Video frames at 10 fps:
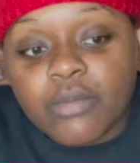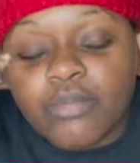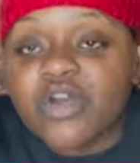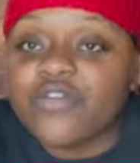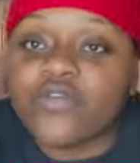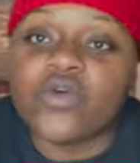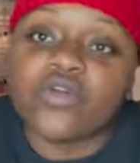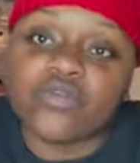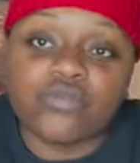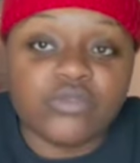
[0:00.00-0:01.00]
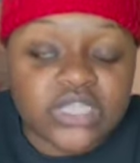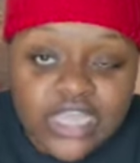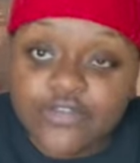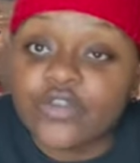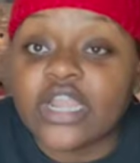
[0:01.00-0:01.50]
put forth the
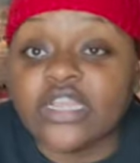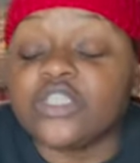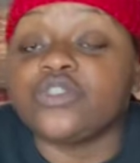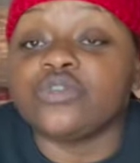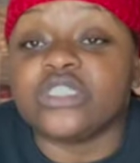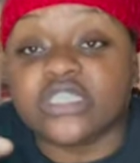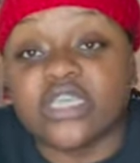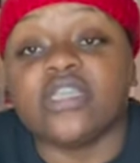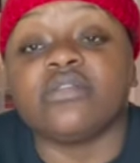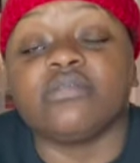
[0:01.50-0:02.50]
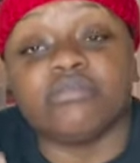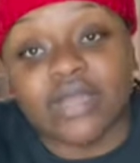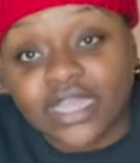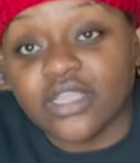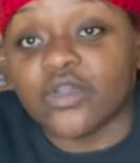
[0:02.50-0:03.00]
effort I need to to get
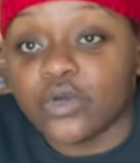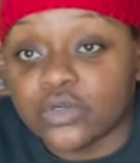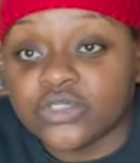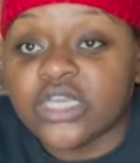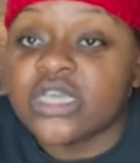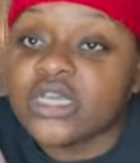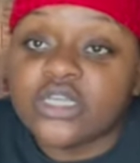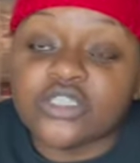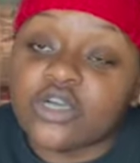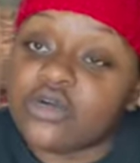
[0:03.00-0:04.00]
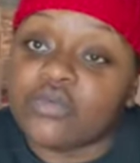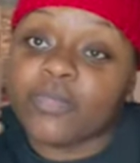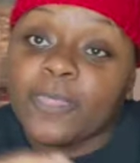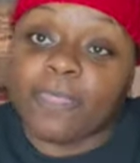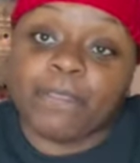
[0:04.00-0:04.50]
my end goals. So
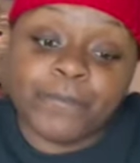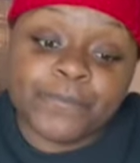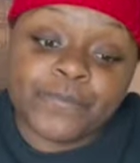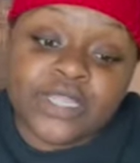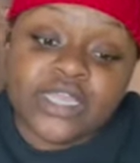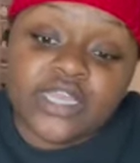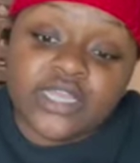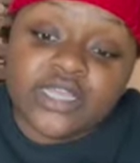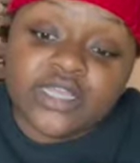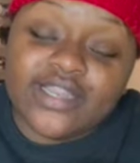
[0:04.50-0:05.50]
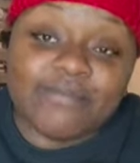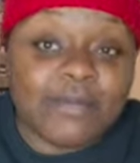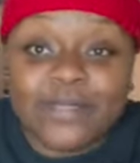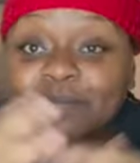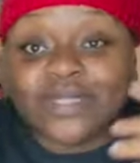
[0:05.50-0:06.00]
my
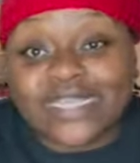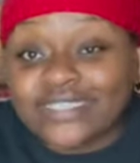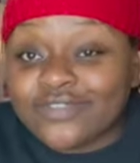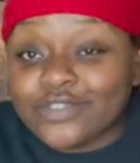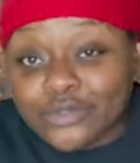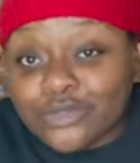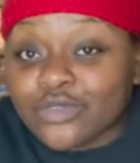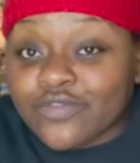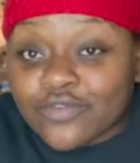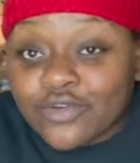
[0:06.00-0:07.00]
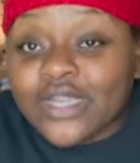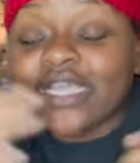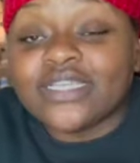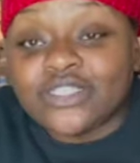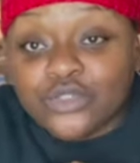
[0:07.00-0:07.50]
big plans for 2024
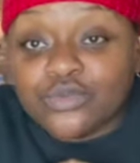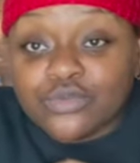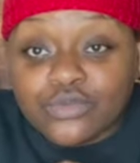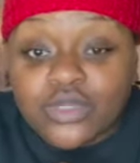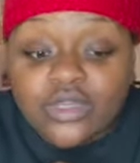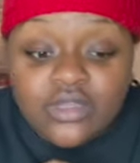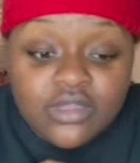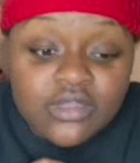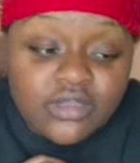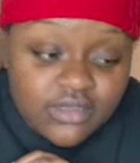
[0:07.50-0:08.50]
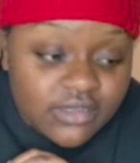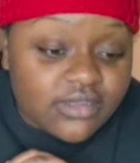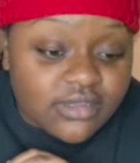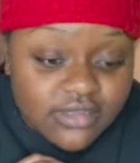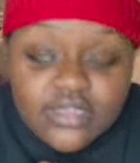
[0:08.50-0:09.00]
is to
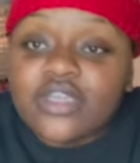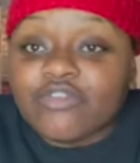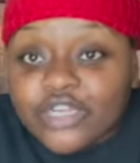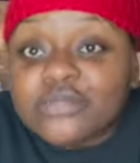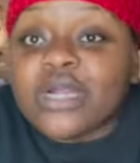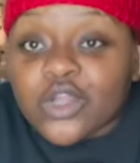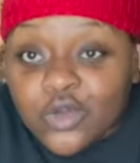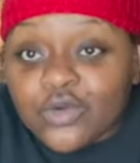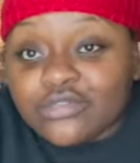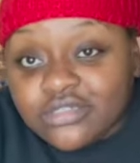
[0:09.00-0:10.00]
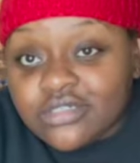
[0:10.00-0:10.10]
reach my goals